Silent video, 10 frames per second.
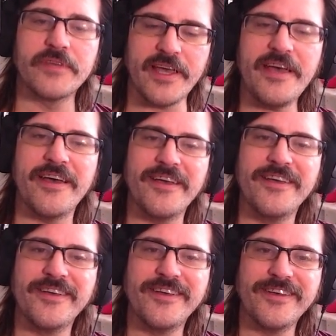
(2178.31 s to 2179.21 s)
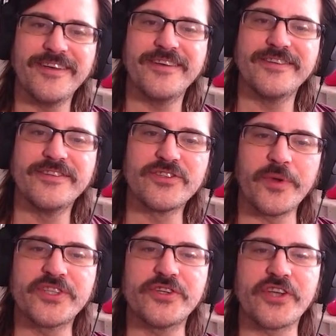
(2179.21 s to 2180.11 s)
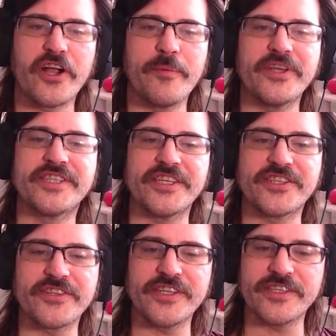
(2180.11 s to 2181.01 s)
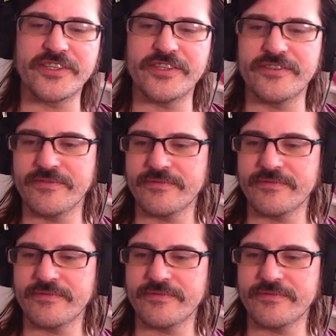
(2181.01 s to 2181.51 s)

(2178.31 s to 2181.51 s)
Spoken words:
Yeah. So why don't you talk about its history too?